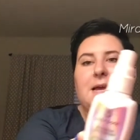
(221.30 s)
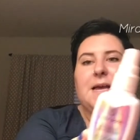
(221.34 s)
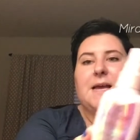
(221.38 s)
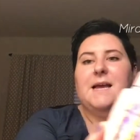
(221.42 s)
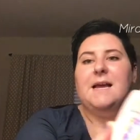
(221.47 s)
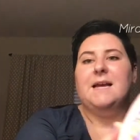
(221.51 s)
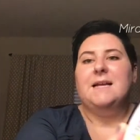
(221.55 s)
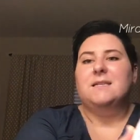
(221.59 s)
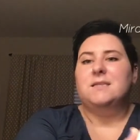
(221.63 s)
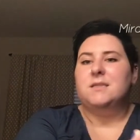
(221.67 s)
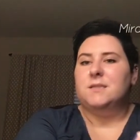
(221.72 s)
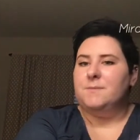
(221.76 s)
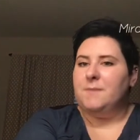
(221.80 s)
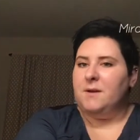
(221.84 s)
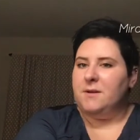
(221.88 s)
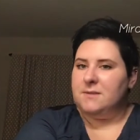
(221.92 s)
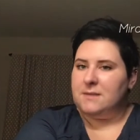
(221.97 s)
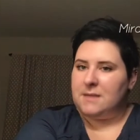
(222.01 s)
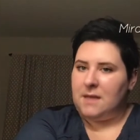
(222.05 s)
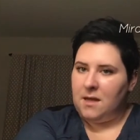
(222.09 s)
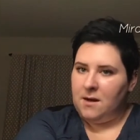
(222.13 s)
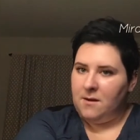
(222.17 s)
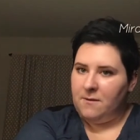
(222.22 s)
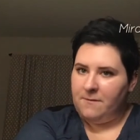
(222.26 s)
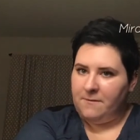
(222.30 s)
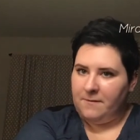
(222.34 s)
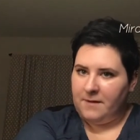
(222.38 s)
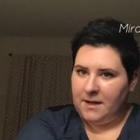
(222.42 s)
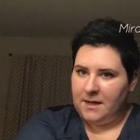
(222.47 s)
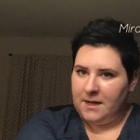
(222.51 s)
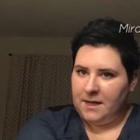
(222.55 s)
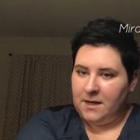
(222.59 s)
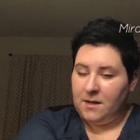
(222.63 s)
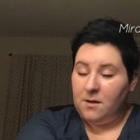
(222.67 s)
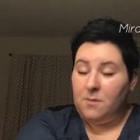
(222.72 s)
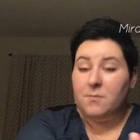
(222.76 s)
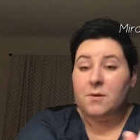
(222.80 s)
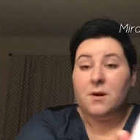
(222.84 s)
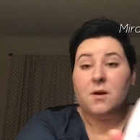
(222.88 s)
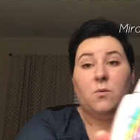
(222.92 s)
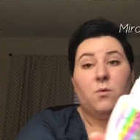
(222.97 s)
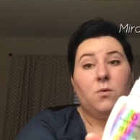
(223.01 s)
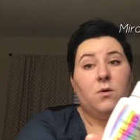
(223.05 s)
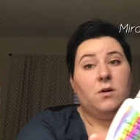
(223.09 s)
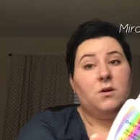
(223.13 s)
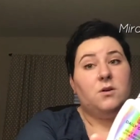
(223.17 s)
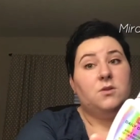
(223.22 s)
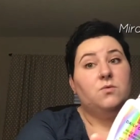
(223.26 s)
It smells kind of funny, but it
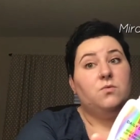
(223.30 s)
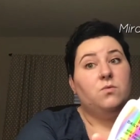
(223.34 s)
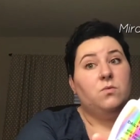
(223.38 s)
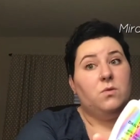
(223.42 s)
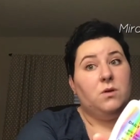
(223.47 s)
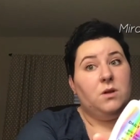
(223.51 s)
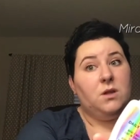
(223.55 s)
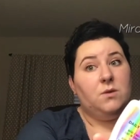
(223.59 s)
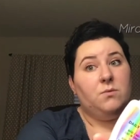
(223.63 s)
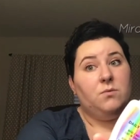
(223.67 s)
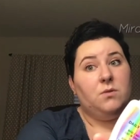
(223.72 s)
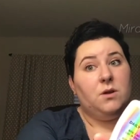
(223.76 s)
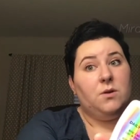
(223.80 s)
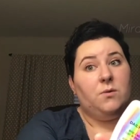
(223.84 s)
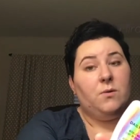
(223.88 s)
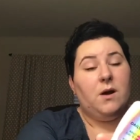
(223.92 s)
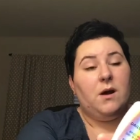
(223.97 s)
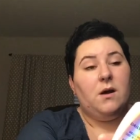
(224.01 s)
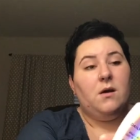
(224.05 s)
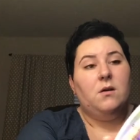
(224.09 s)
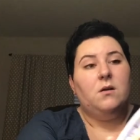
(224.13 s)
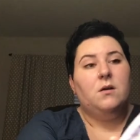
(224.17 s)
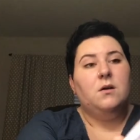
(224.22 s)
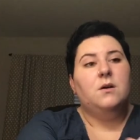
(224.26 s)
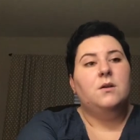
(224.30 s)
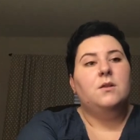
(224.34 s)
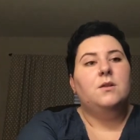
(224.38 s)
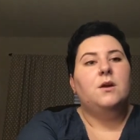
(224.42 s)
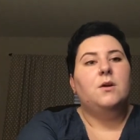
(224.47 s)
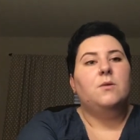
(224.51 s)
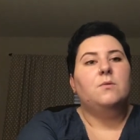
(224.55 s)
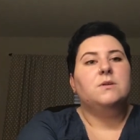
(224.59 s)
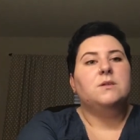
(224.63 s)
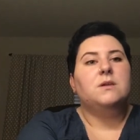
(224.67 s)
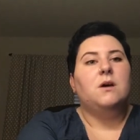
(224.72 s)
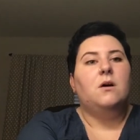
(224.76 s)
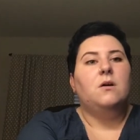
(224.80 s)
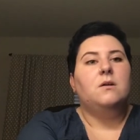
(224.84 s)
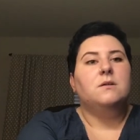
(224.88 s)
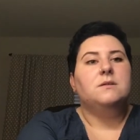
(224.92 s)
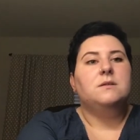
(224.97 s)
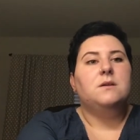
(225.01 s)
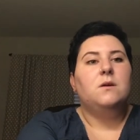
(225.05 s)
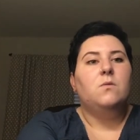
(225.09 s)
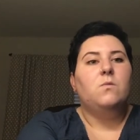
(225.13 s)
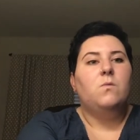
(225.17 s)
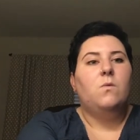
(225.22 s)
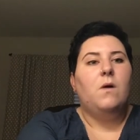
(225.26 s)
works really, really well. There was
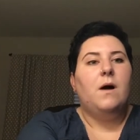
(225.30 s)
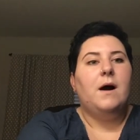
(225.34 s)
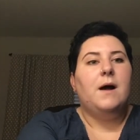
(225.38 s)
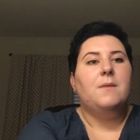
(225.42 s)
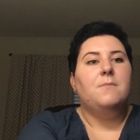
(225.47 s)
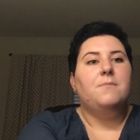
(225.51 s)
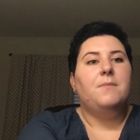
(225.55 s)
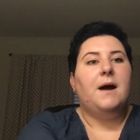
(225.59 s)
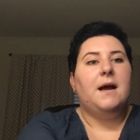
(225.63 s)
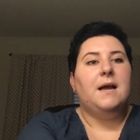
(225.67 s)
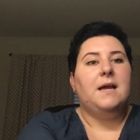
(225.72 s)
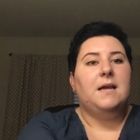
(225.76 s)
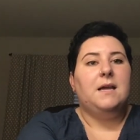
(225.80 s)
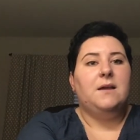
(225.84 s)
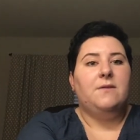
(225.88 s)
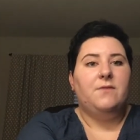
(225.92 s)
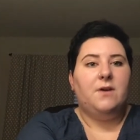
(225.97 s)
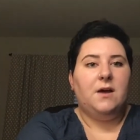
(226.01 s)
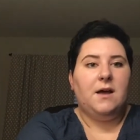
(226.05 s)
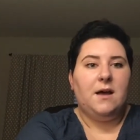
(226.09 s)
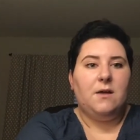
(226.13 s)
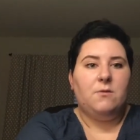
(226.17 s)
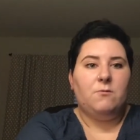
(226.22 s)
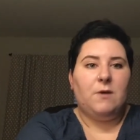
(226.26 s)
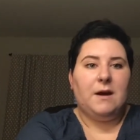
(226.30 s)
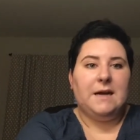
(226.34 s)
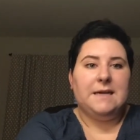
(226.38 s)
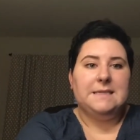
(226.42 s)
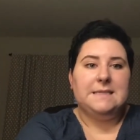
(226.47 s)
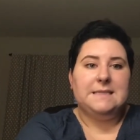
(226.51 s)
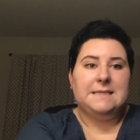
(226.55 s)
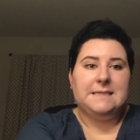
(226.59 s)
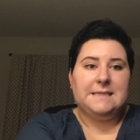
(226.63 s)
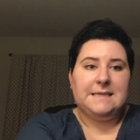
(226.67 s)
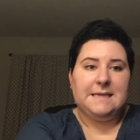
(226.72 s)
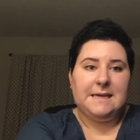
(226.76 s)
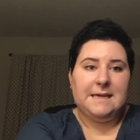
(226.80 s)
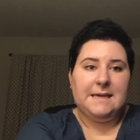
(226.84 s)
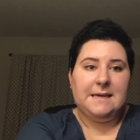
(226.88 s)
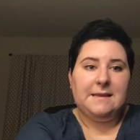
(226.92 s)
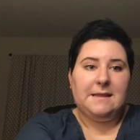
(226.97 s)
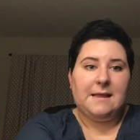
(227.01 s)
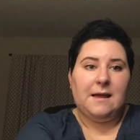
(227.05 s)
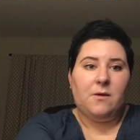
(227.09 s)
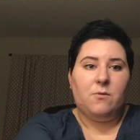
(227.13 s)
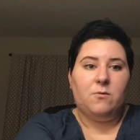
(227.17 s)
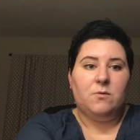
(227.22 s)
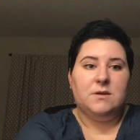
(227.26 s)
also one by Eva NYC
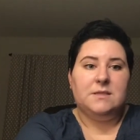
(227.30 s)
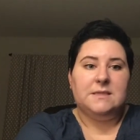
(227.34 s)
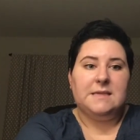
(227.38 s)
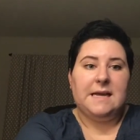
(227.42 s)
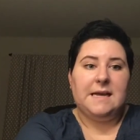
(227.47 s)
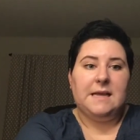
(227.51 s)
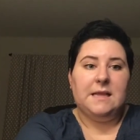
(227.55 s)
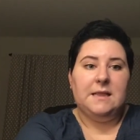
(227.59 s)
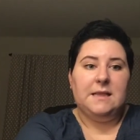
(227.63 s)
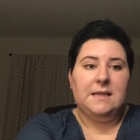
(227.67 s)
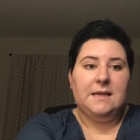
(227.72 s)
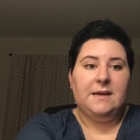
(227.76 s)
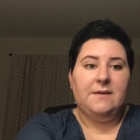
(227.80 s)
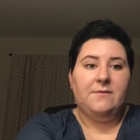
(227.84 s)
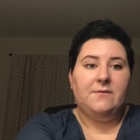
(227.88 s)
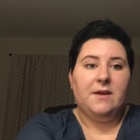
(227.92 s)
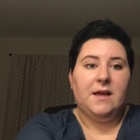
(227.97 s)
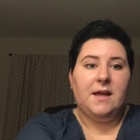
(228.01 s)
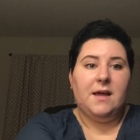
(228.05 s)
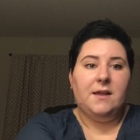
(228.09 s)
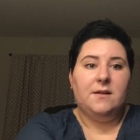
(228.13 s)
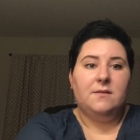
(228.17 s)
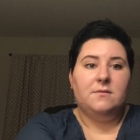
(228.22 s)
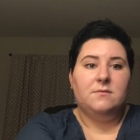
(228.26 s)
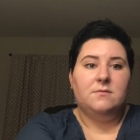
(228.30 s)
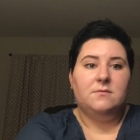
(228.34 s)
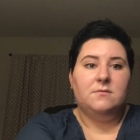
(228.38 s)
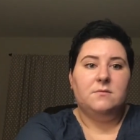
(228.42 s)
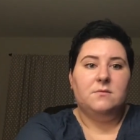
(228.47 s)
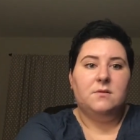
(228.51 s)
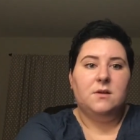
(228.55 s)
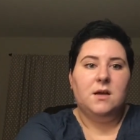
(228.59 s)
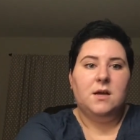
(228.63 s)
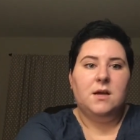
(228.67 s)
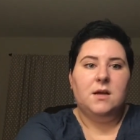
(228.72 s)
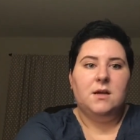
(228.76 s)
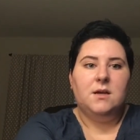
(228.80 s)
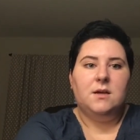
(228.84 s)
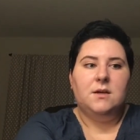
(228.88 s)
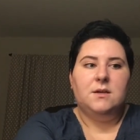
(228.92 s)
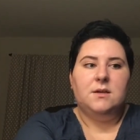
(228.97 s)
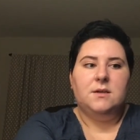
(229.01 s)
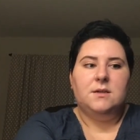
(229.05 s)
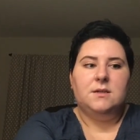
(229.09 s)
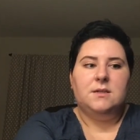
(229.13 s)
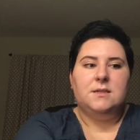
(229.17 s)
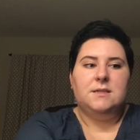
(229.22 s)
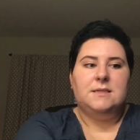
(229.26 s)
that was a leave-in
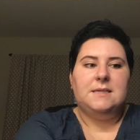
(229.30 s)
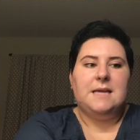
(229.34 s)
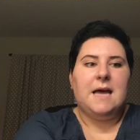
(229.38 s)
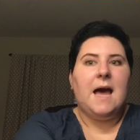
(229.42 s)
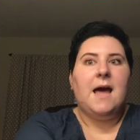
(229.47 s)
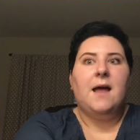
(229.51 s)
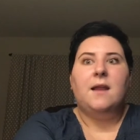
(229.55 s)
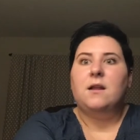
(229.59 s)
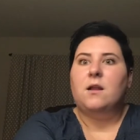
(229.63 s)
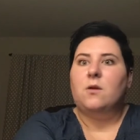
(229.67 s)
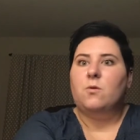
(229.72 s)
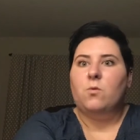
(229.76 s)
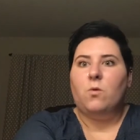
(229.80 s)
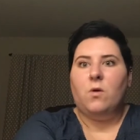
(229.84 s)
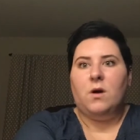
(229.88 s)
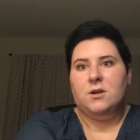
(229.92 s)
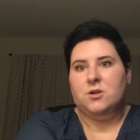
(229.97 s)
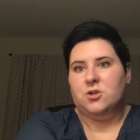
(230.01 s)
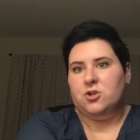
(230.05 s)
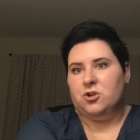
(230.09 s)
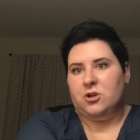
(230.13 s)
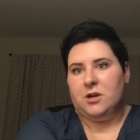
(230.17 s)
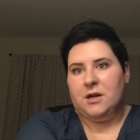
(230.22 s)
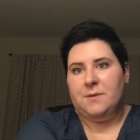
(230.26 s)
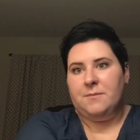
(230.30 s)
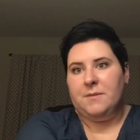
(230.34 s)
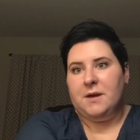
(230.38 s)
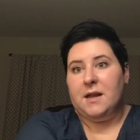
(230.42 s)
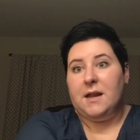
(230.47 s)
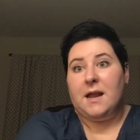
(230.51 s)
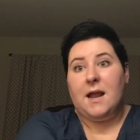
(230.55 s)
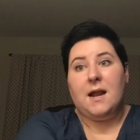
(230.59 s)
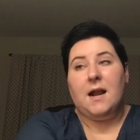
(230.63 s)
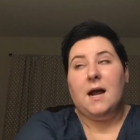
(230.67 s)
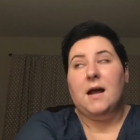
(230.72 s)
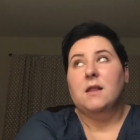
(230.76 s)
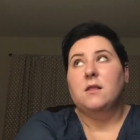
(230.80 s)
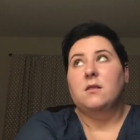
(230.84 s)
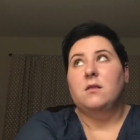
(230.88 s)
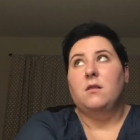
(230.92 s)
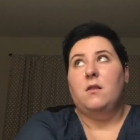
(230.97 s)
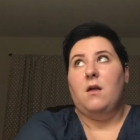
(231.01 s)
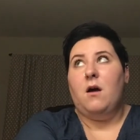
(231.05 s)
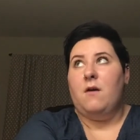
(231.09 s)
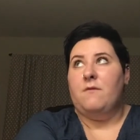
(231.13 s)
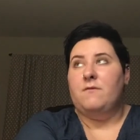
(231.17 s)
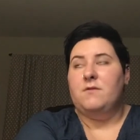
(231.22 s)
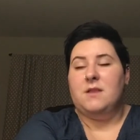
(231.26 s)
10 in one treatment and I
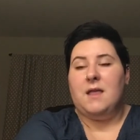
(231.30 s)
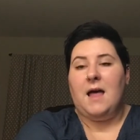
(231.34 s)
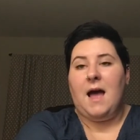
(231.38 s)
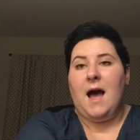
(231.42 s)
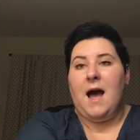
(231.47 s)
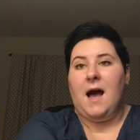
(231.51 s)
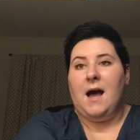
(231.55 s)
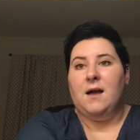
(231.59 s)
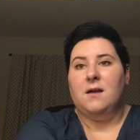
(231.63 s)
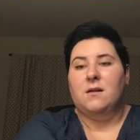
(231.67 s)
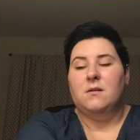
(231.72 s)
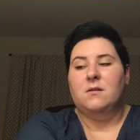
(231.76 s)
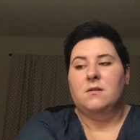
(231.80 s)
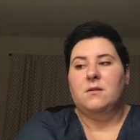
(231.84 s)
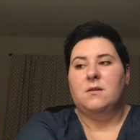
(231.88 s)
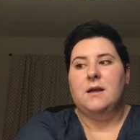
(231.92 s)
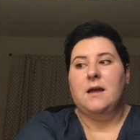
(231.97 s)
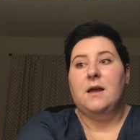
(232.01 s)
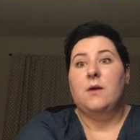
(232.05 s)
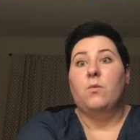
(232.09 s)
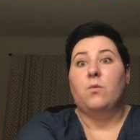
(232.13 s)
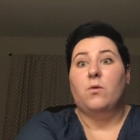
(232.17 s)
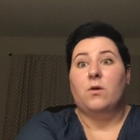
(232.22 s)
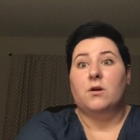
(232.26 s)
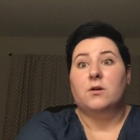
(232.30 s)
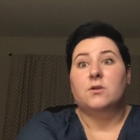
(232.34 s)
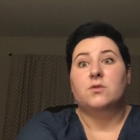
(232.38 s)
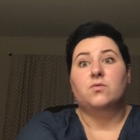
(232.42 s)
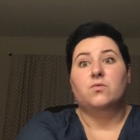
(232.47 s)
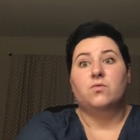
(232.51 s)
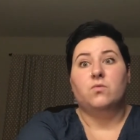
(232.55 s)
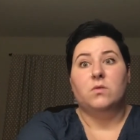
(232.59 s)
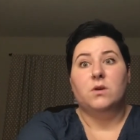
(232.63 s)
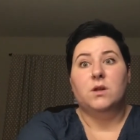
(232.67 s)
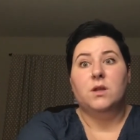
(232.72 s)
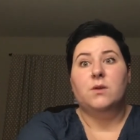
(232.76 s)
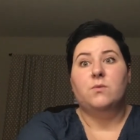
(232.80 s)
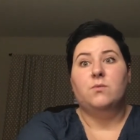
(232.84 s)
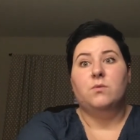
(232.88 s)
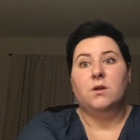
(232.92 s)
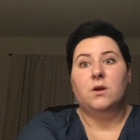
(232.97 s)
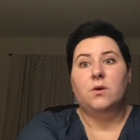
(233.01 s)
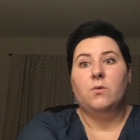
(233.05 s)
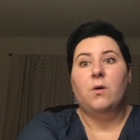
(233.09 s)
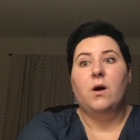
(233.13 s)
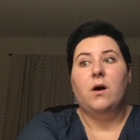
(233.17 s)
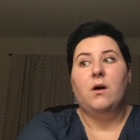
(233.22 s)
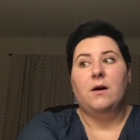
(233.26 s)
loved that. It worked really,
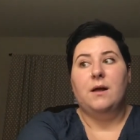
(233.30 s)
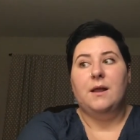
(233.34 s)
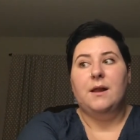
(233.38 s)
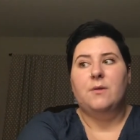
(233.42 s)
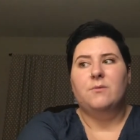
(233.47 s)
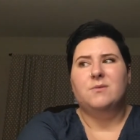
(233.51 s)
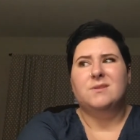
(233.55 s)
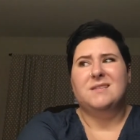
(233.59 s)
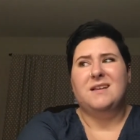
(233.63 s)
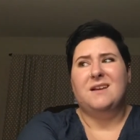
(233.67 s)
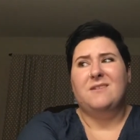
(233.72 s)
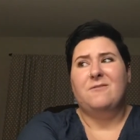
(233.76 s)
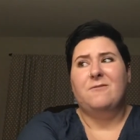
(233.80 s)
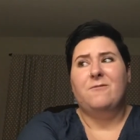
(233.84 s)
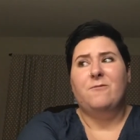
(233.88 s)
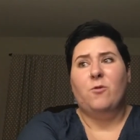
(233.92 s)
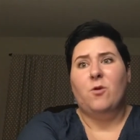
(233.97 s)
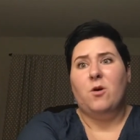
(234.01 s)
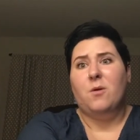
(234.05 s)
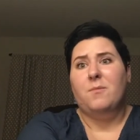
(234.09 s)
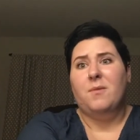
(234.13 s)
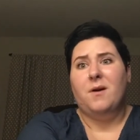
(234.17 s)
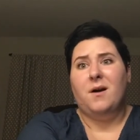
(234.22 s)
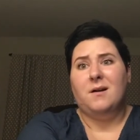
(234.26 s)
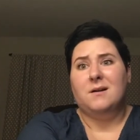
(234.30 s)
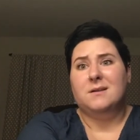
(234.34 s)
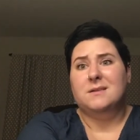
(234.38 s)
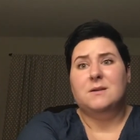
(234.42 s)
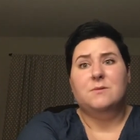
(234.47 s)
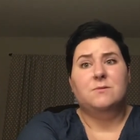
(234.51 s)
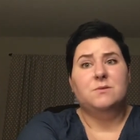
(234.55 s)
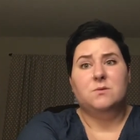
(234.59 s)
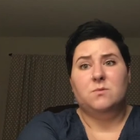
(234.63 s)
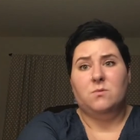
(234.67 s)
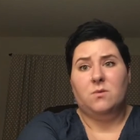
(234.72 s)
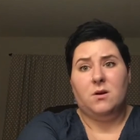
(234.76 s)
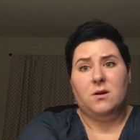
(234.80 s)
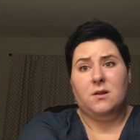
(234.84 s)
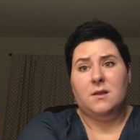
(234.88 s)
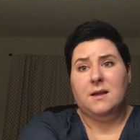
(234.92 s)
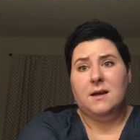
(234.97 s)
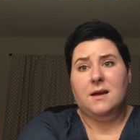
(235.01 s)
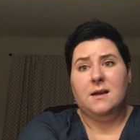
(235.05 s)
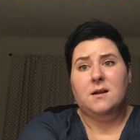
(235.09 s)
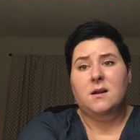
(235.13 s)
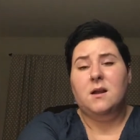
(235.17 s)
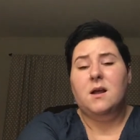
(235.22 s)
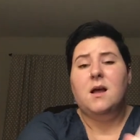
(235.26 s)
really well and it was like four bucks. It was worth
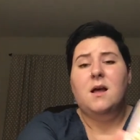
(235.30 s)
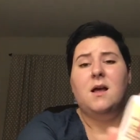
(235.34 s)
it.